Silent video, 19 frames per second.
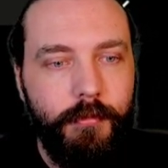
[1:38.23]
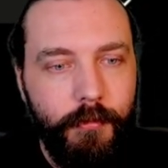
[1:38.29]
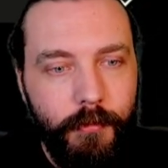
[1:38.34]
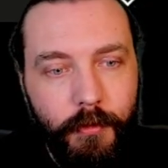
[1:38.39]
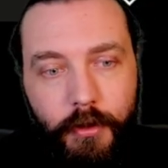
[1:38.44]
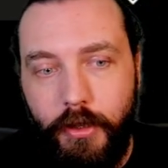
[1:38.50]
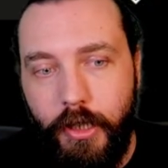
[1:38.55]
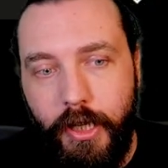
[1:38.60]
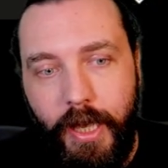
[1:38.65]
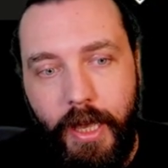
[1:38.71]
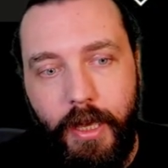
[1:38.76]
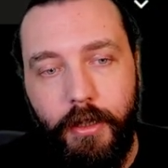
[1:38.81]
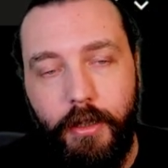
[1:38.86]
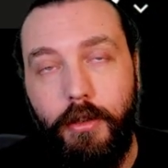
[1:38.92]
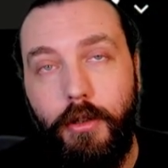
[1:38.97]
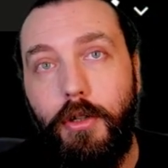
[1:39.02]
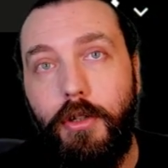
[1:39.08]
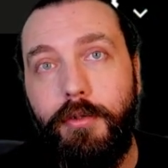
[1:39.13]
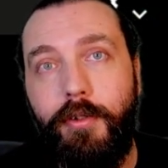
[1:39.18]
You're getting
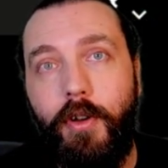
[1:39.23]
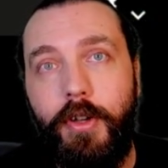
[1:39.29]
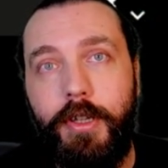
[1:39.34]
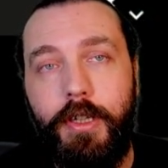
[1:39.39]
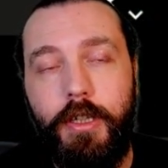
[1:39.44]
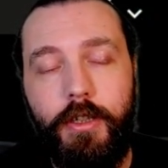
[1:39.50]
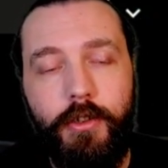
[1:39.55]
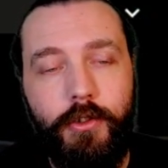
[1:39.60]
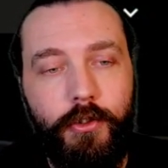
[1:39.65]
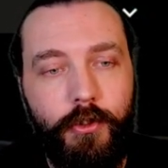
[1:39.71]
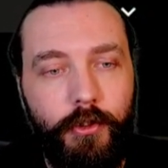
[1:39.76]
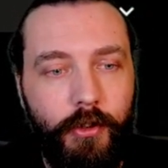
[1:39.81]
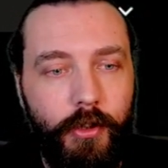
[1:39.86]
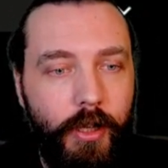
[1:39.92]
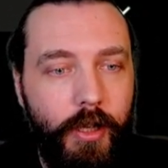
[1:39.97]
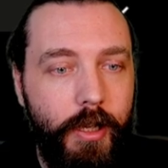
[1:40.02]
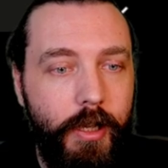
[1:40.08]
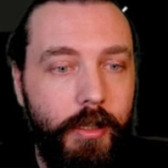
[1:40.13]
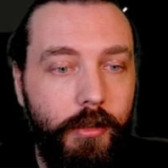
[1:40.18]
a load of fighters,
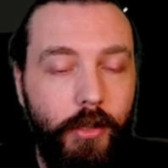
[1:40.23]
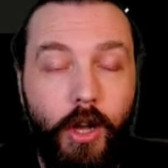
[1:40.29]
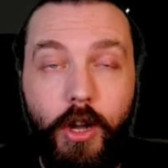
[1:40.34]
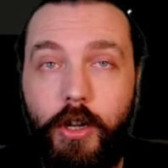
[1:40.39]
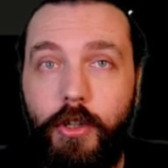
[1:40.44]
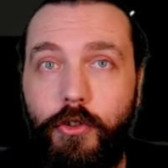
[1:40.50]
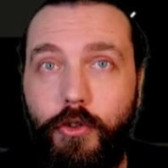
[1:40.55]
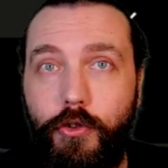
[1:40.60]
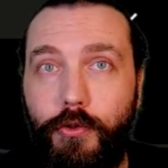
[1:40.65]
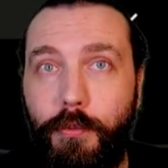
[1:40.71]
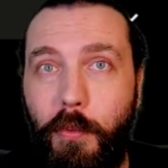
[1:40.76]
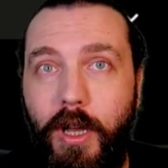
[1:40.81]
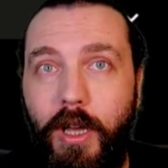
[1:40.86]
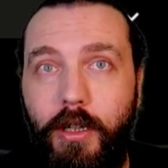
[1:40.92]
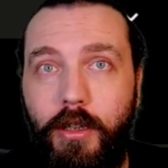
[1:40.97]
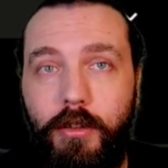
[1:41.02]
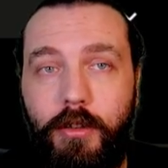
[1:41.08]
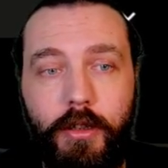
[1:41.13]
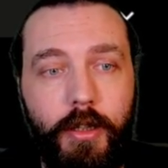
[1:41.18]
large as
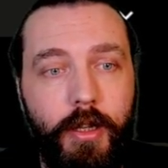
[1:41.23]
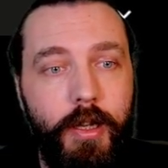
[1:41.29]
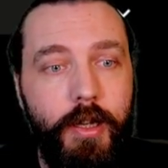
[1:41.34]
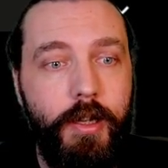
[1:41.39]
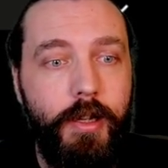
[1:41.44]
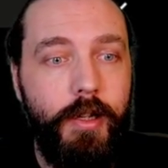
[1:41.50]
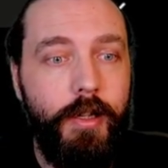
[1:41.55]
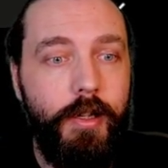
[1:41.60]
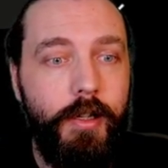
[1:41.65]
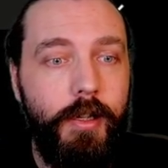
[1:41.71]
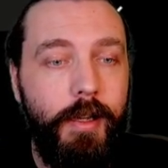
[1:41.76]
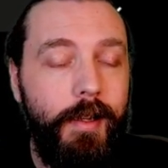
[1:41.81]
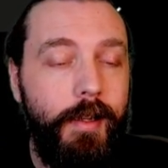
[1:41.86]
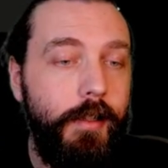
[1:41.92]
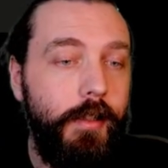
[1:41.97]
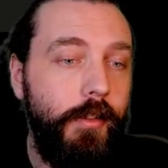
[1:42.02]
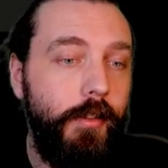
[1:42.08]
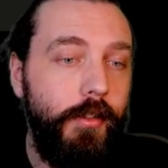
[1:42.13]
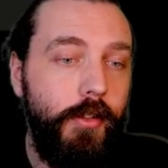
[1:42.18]
well,
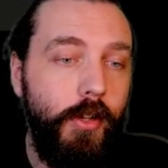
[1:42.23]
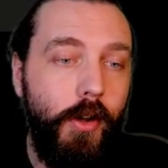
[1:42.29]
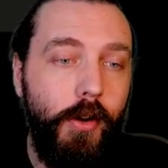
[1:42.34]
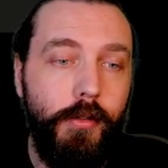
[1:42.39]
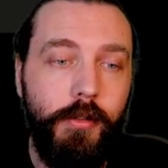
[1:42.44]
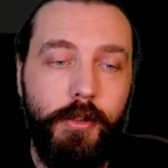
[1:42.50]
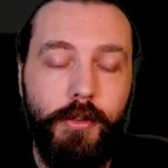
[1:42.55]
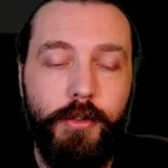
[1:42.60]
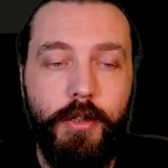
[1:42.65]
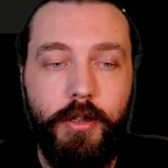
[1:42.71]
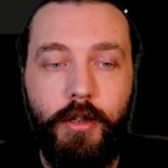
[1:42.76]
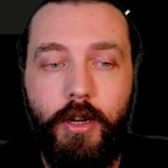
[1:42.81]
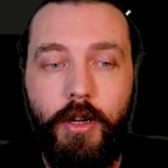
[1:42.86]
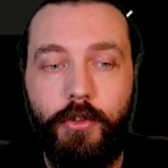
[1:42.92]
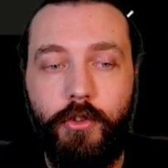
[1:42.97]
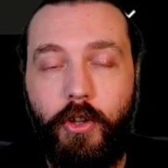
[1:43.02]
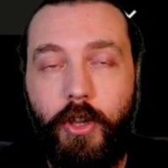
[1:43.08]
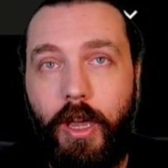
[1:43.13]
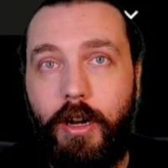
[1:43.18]
and your only other
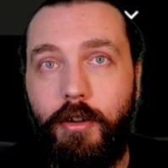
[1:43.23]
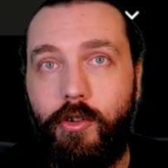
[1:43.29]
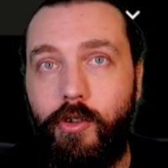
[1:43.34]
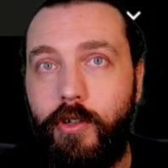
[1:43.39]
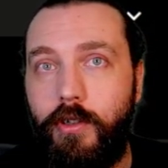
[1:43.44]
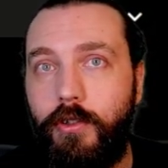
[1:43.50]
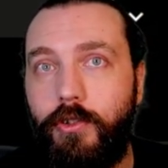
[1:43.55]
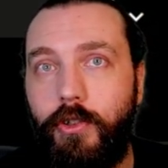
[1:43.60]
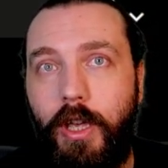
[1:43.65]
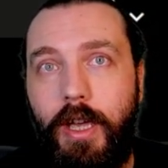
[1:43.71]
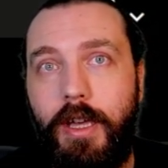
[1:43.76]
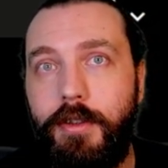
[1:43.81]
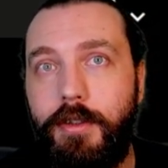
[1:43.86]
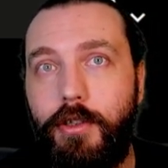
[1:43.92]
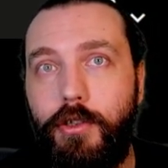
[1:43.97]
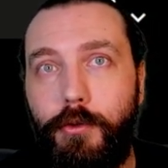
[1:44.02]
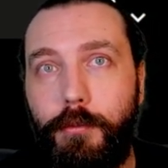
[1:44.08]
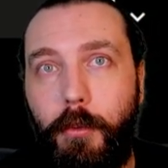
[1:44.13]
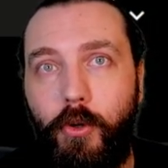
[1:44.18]
large carriers at
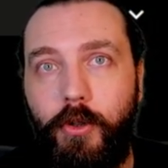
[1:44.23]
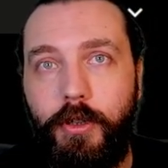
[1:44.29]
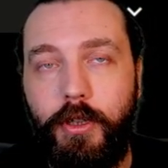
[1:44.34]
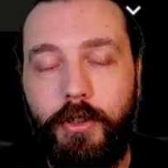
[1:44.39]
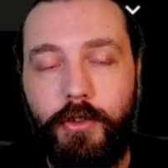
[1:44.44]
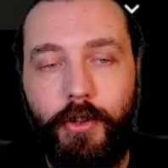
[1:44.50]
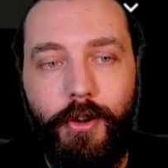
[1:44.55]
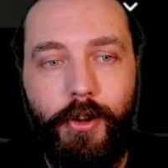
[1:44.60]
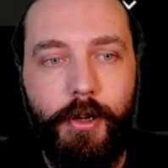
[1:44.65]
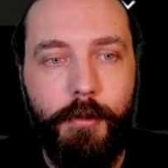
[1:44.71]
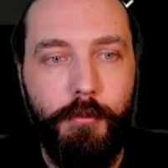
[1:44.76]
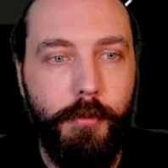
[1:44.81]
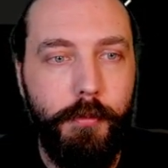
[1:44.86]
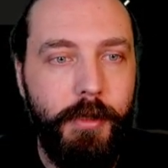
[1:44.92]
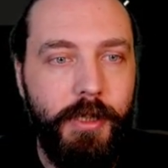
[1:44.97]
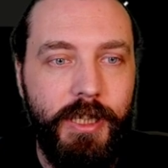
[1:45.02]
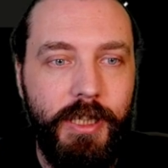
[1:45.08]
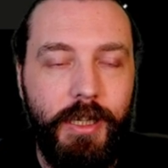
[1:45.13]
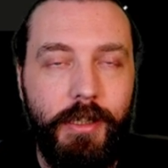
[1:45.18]
this point in time will
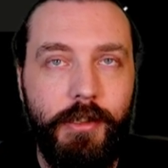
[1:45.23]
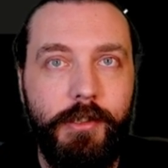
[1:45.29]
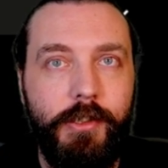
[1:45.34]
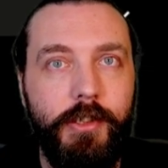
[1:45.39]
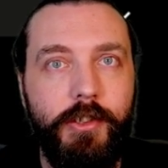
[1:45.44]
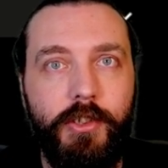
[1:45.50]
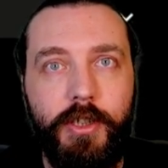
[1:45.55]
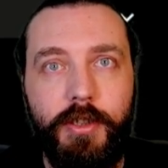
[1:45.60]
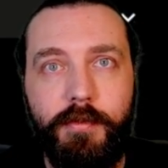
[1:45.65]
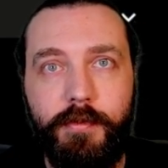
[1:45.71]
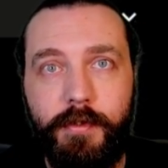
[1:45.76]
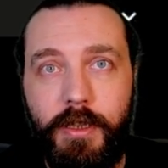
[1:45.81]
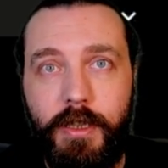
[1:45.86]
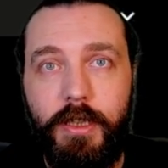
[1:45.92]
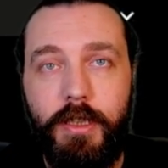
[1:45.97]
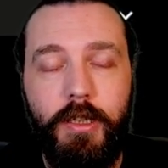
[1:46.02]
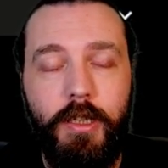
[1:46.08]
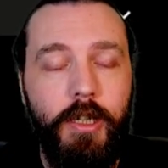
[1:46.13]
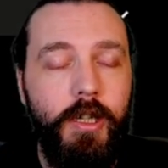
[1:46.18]
be the
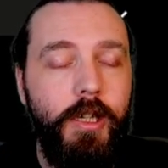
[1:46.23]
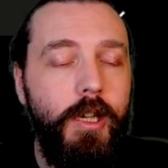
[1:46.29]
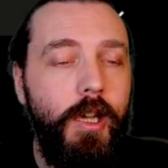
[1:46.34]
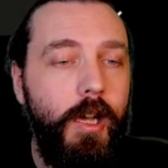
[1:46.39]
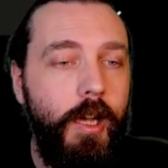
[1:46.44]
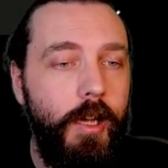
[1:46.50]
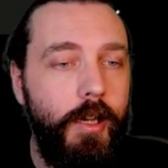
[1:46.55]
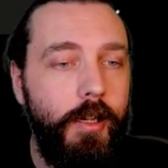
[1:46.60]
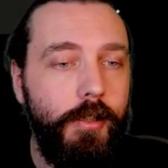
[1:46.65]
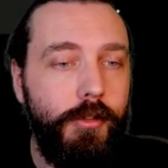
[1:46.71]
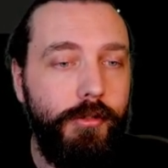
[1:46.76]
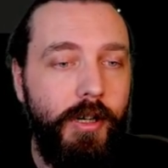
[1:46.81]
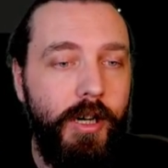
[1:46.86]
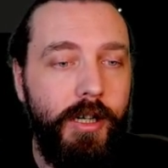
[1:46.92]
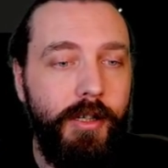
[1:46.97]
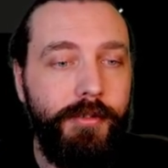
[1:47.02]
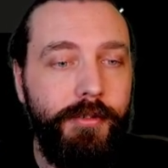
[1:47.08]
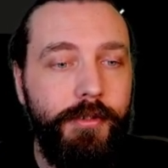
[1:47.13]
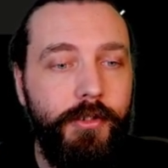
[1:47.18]
KCCV
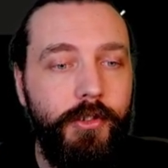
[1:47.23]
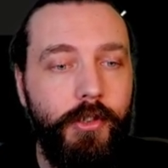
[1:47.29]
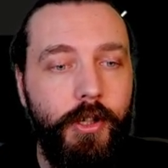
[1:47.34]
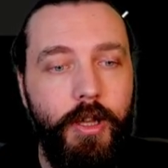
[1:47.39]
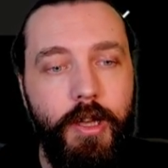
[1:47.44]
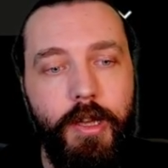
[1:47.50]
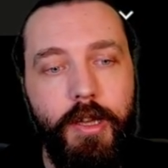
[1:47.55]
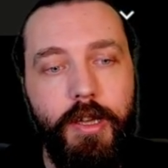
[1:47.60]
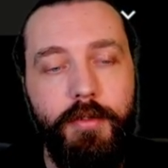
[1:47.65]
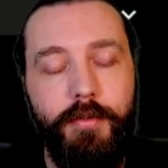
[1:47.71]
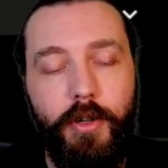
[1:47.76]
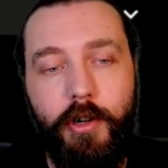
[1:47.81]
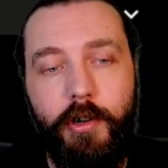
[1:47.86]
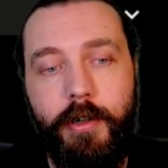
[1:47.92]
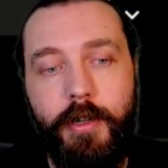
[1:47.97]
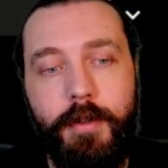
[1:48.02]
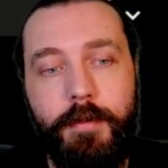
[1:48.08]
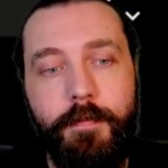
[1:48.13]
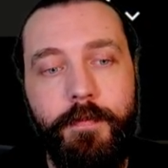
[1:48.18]
craft
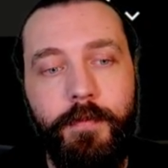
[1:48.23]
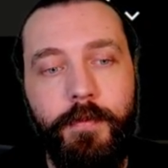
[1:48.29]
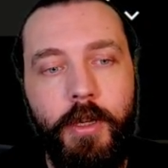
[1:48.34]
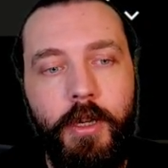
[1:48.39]
variant.